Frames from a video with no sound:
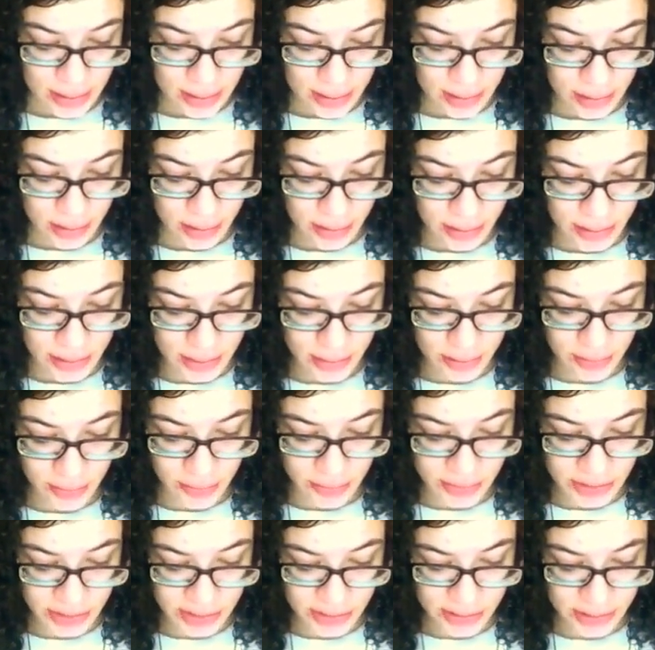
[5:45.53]
though I do
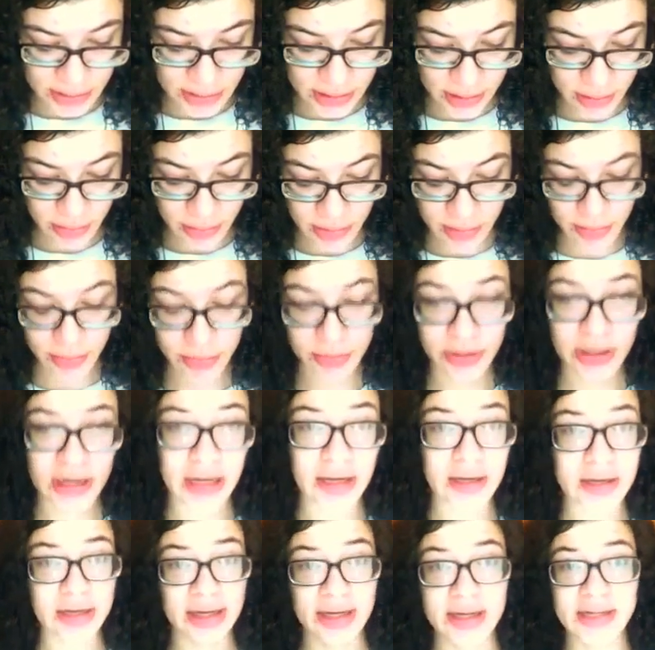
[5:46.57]
tend to tell people
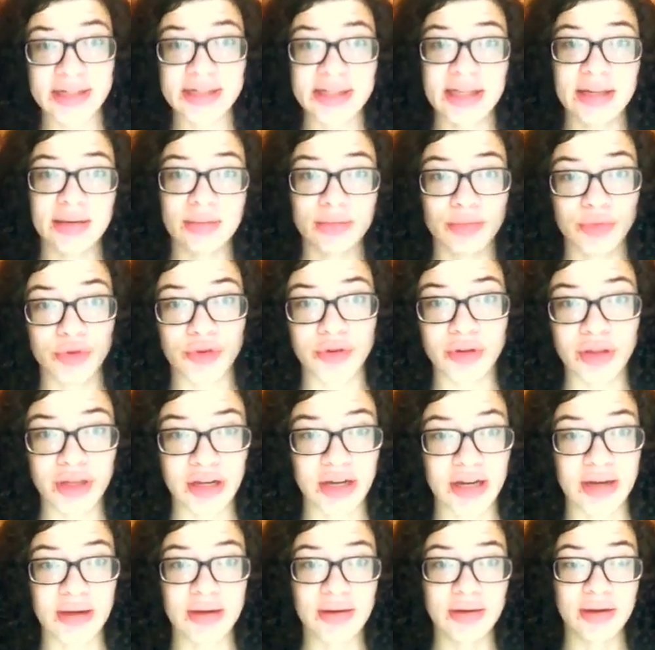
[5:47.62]
nowadays that more that
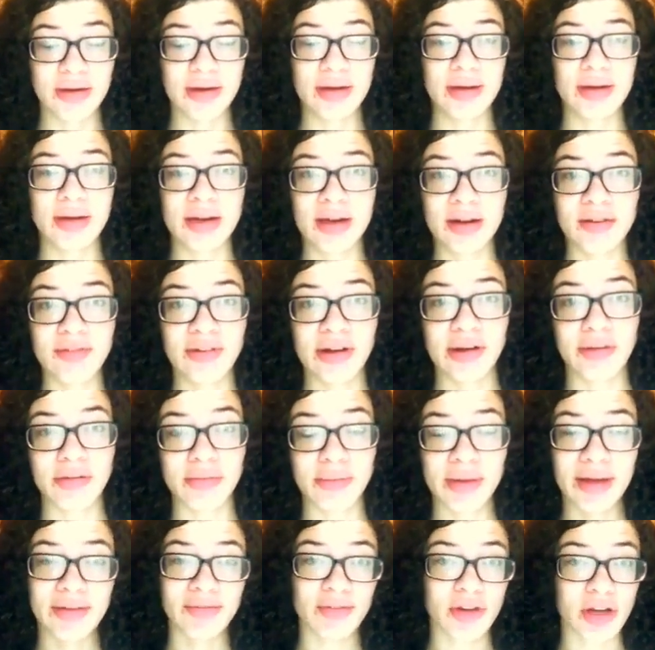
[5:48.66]
I identify with
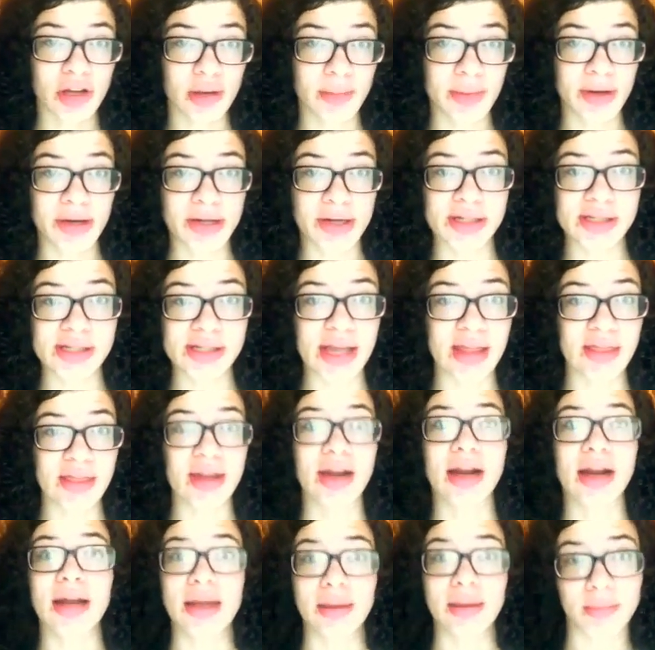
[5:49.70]
my African American side than
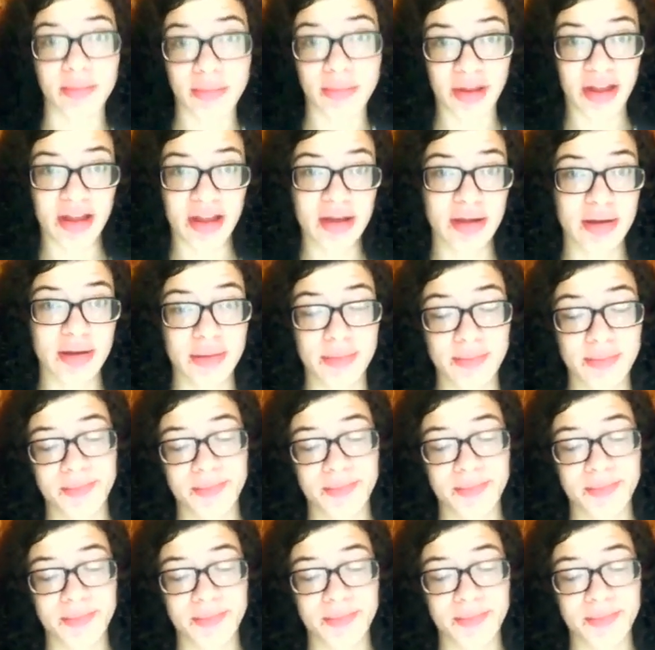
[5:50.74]
I am black.